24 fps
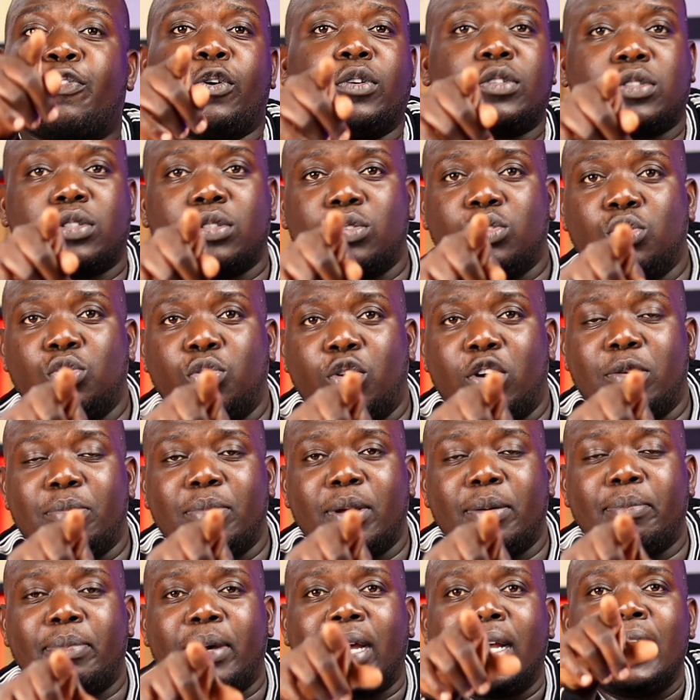if you also do
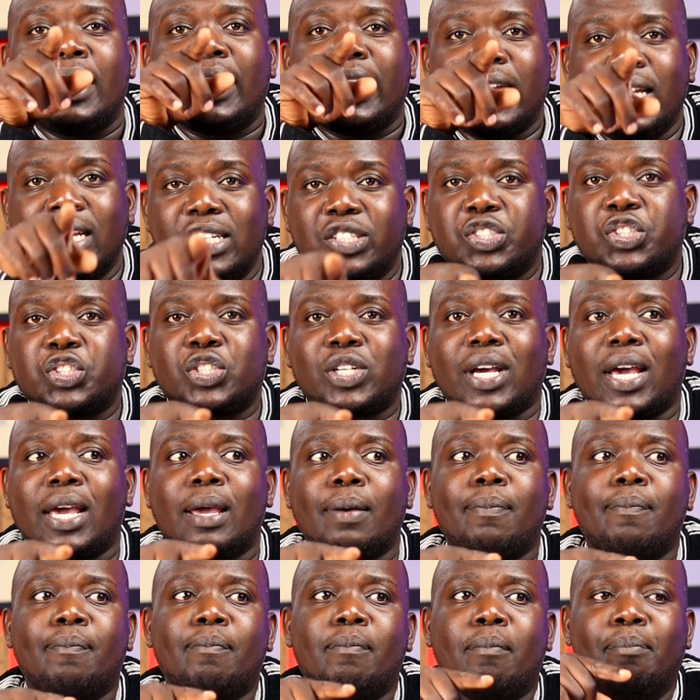remember, each
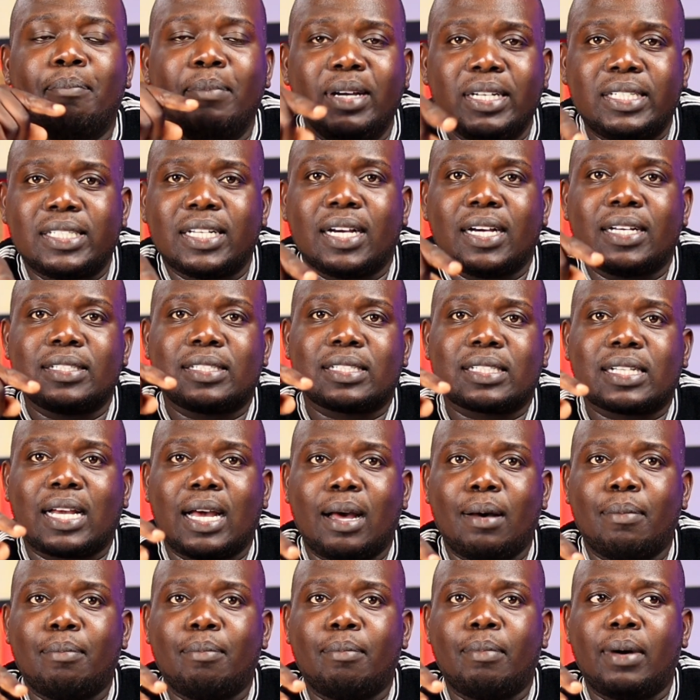time Meta has
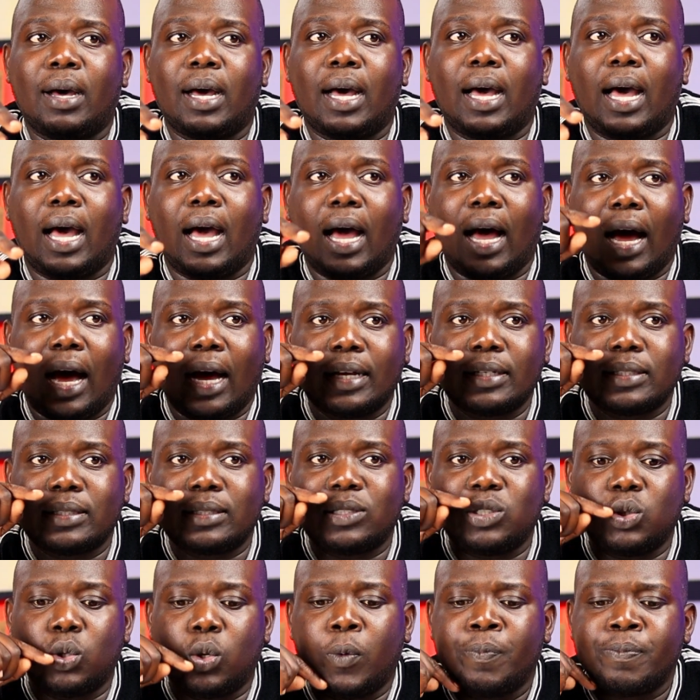come
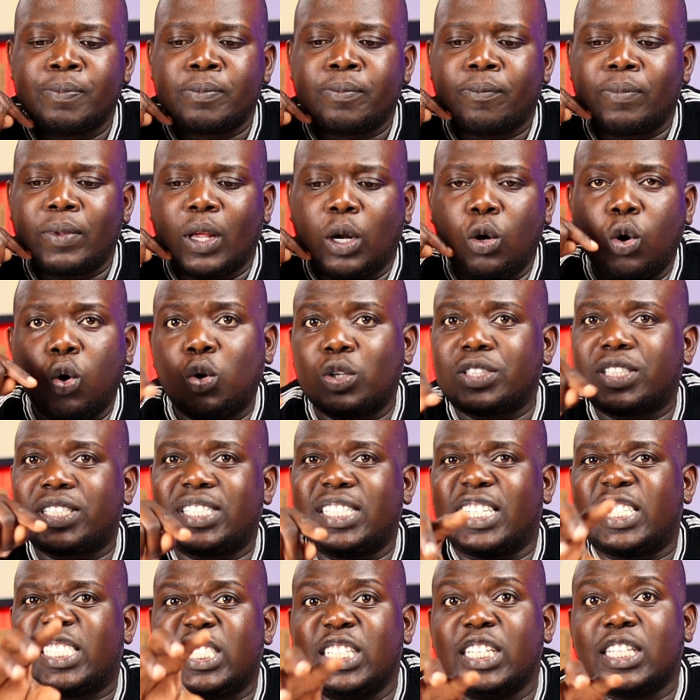as
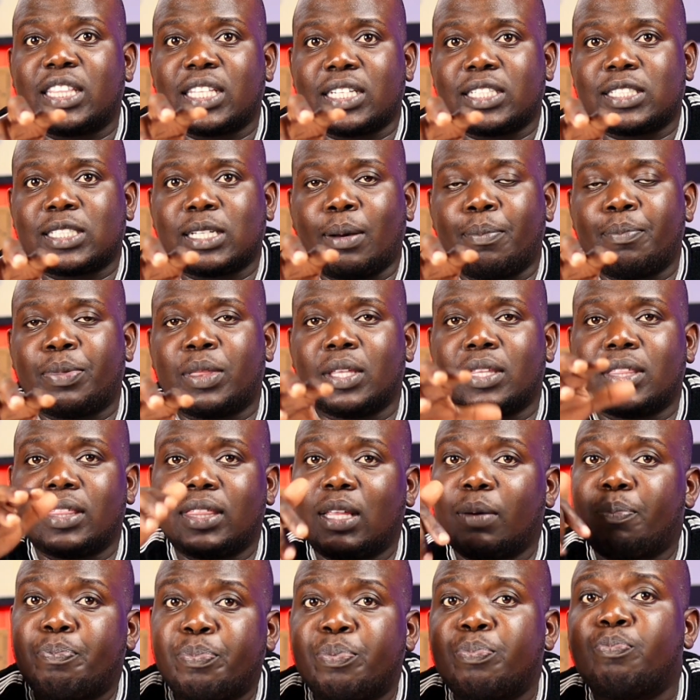launched their teeth at something,
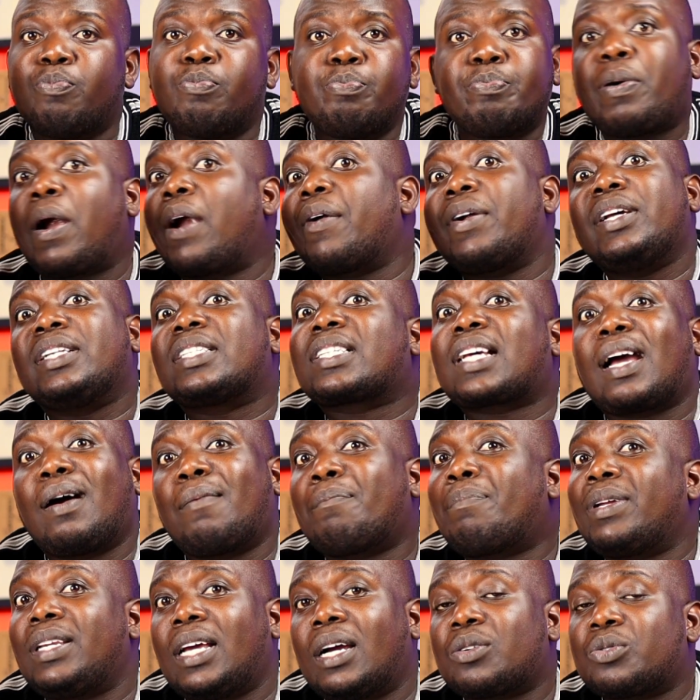the parent
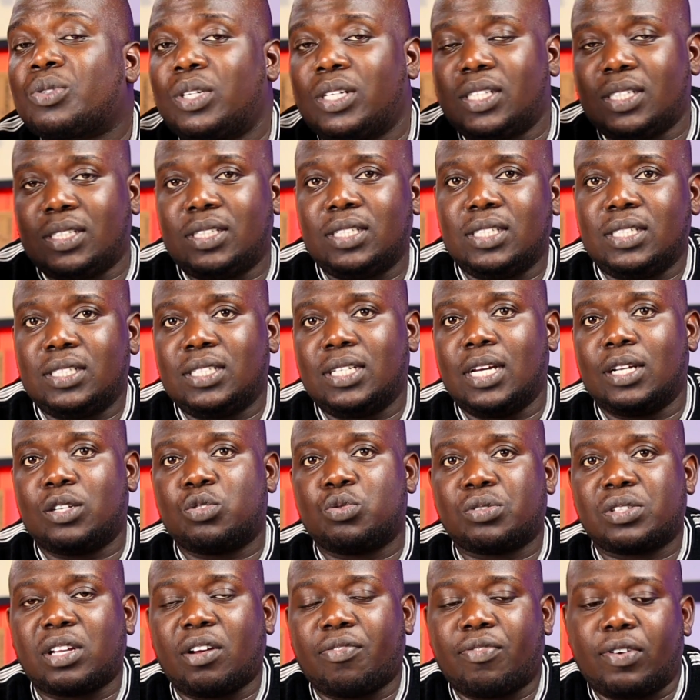company actually did
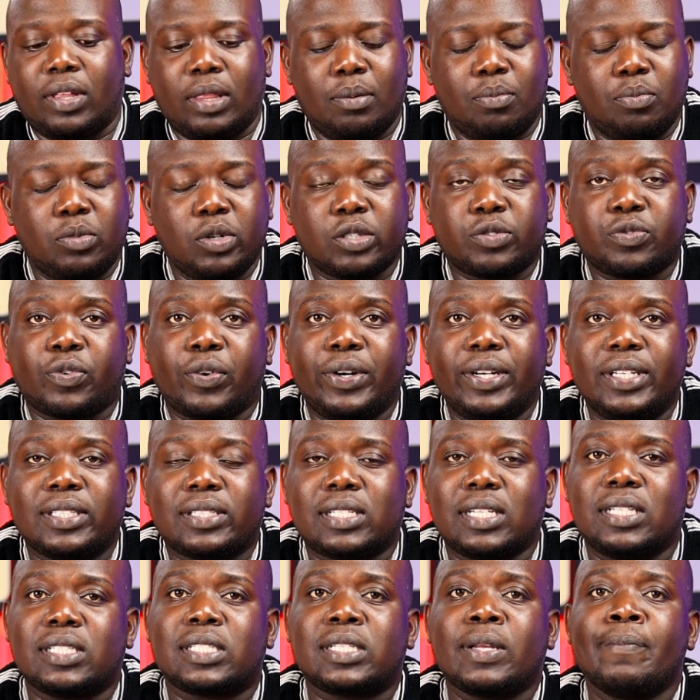get to suffer the most. For
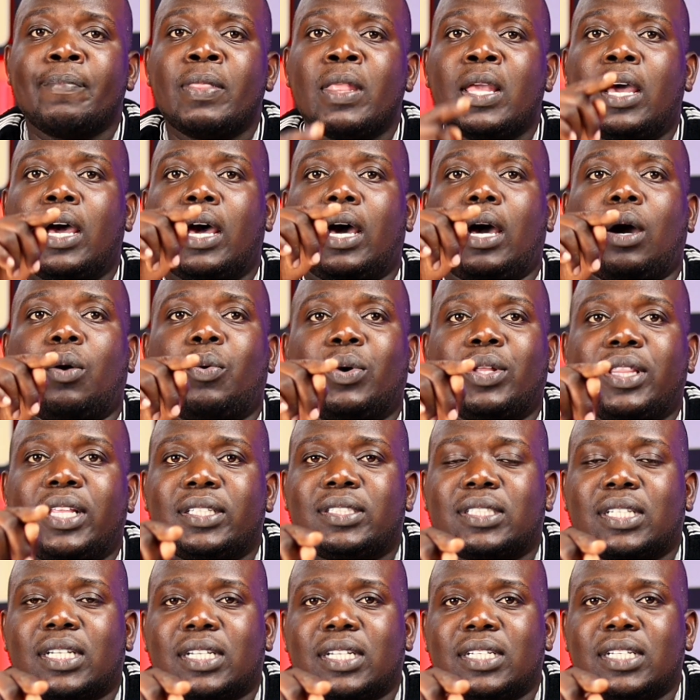instance, when
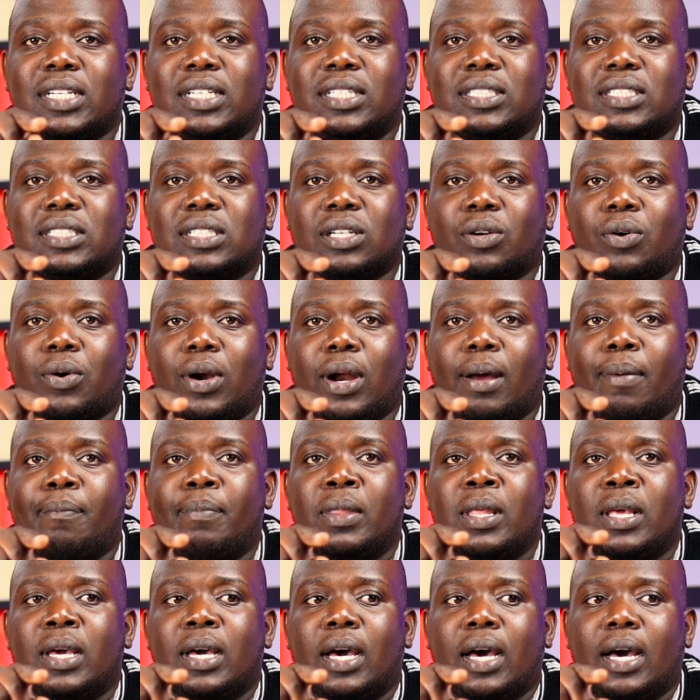they started
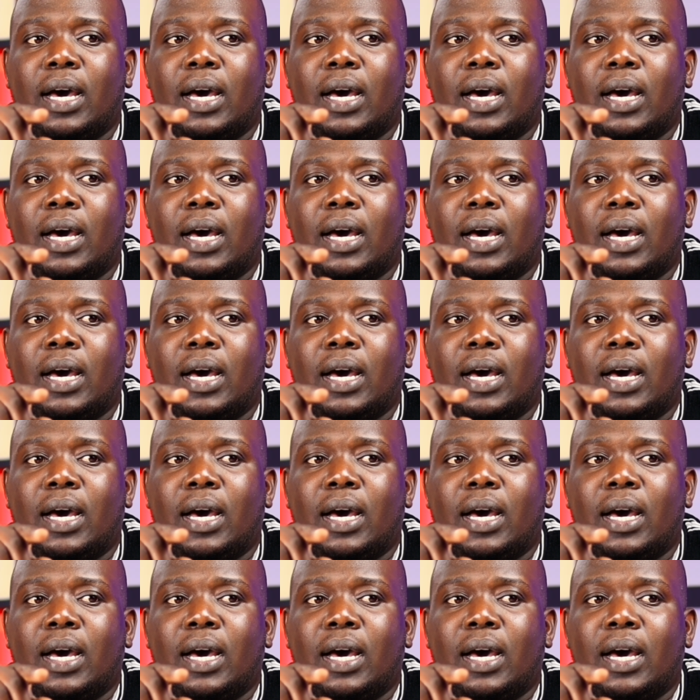Instagram,